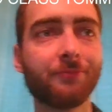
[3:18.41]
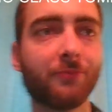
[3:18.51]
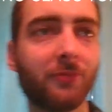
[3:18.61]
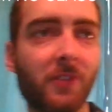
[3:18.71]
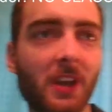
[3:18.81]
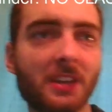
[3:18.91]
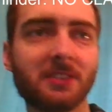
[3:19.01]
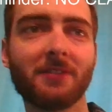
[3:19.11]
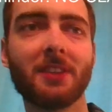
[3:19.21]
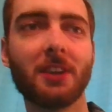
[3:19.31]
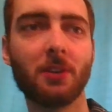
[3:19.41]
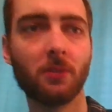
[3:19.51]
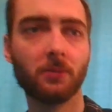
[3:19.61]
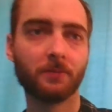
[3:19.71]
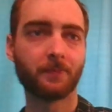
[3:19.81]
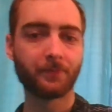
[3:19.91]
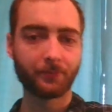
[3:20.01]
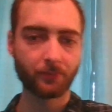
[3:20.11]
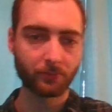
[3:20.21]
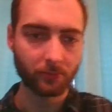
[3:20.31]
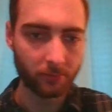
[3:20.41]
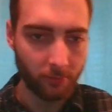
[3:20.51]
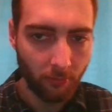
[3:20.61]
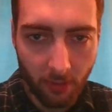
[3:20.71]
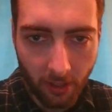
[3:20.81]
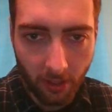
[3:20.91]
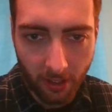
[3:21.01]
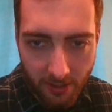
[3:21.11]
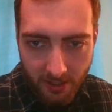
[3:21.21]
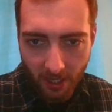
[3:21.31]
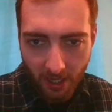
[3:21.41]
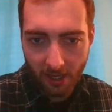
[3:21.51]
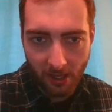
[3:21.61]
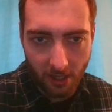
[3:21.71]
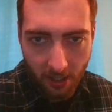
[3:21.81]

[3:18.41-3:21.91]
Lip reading: If you guys have anything you need to say,